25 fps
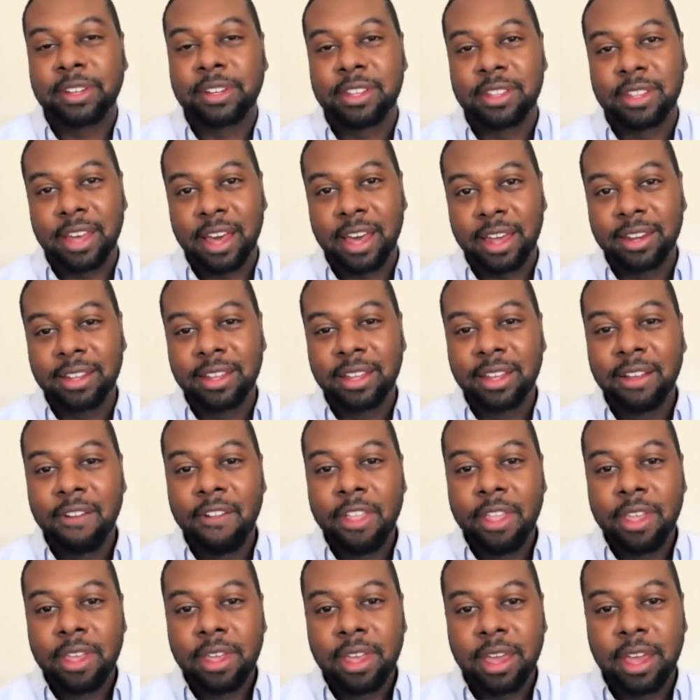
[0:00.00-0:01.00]
that.
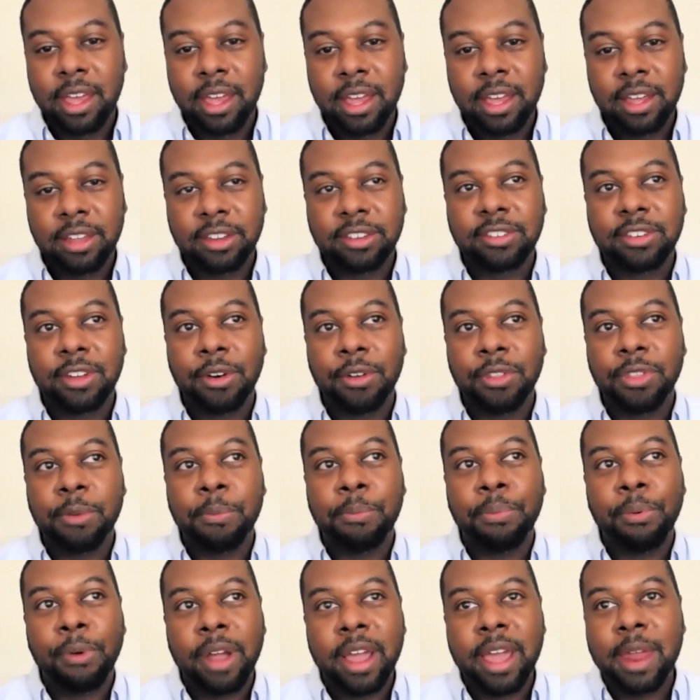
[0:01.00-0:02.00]
And so the
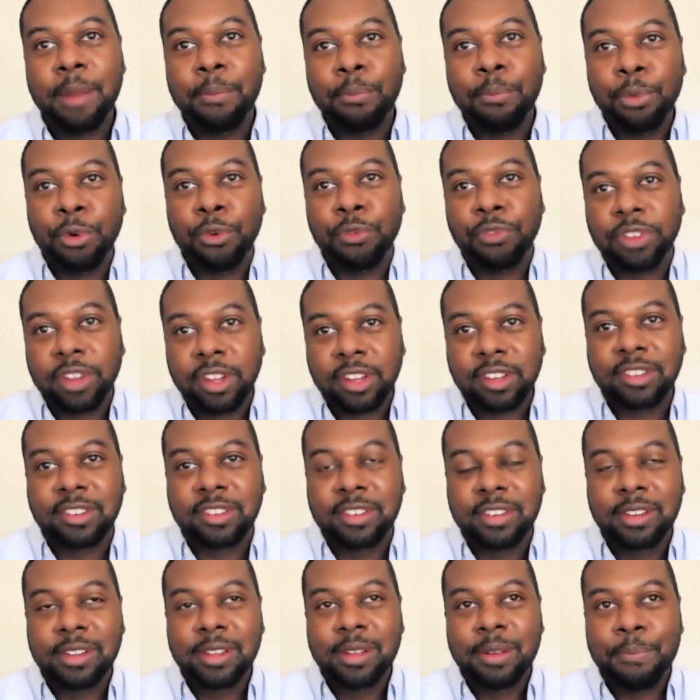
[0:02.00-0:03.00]
brand moves us
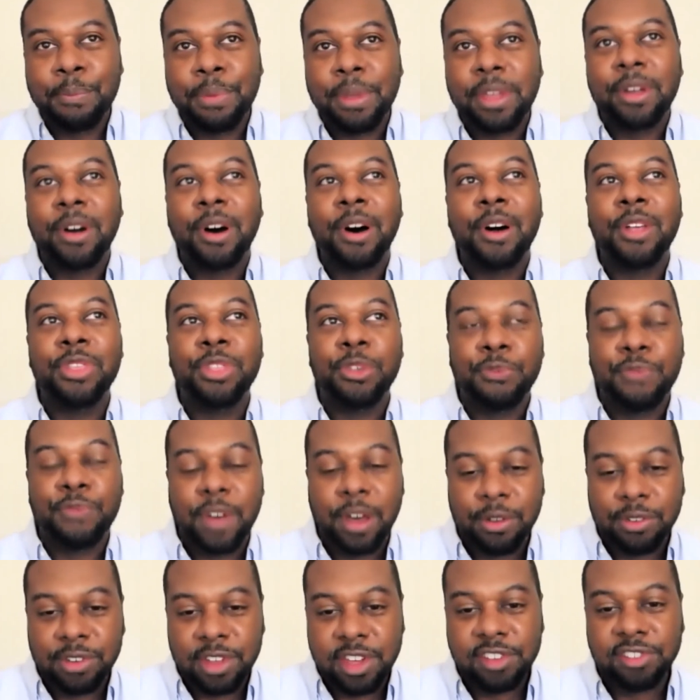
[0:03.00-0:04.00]
beyond the
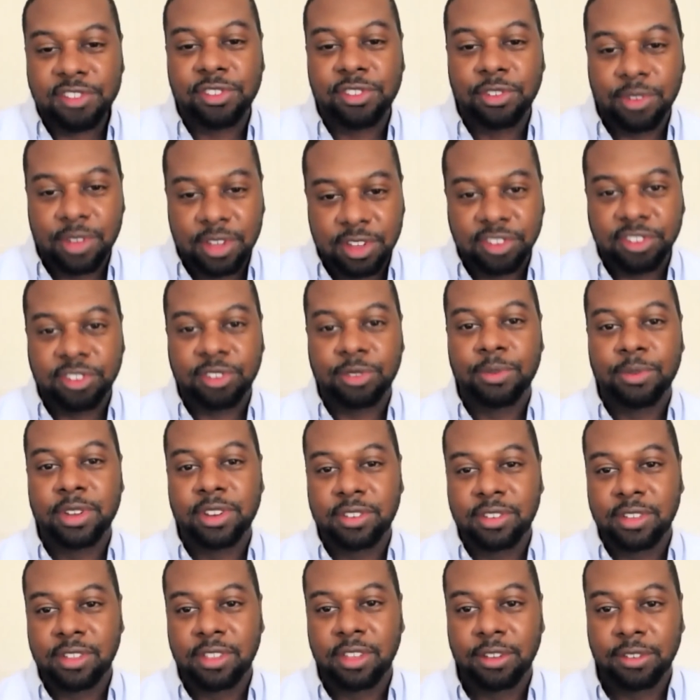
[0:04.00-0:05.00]
foundational history
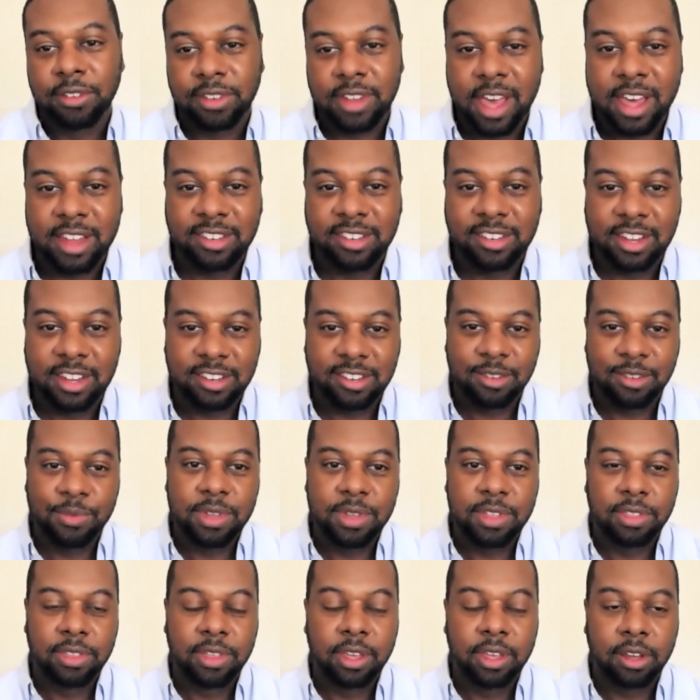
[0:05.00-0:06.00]
to those assets that we
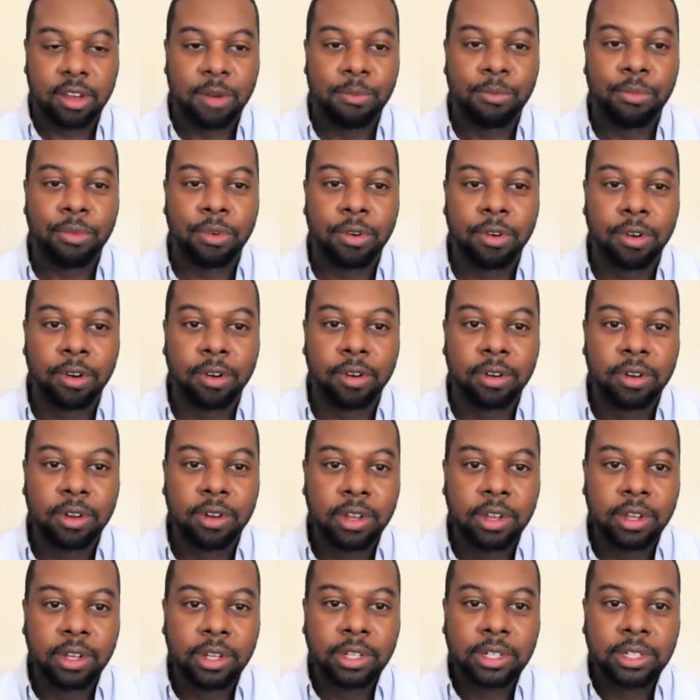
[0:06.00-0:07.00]
think are more
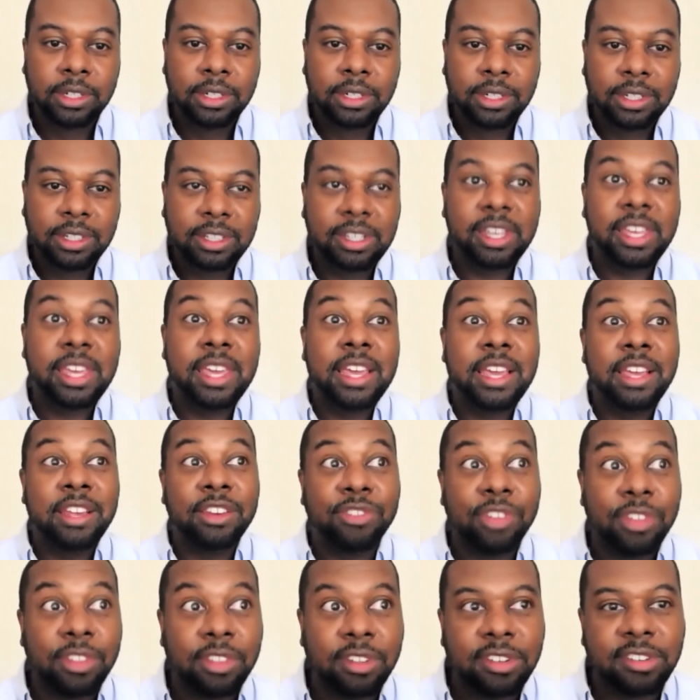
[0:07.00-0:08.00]
key
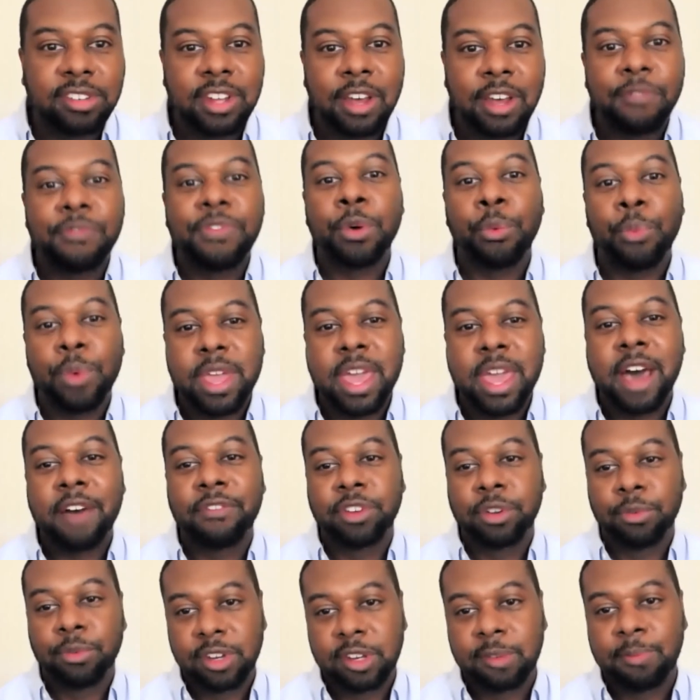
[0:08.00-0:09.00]
to the stuff that we have
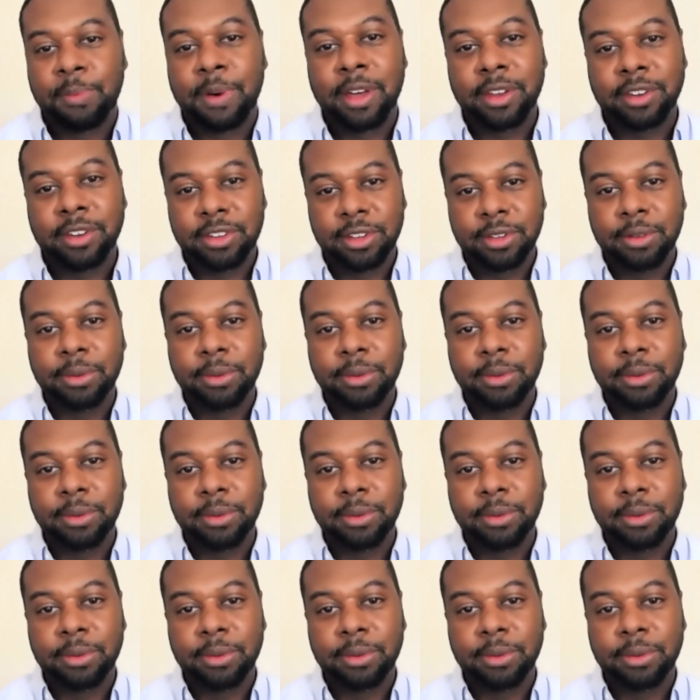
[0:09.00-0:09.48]
to respond to.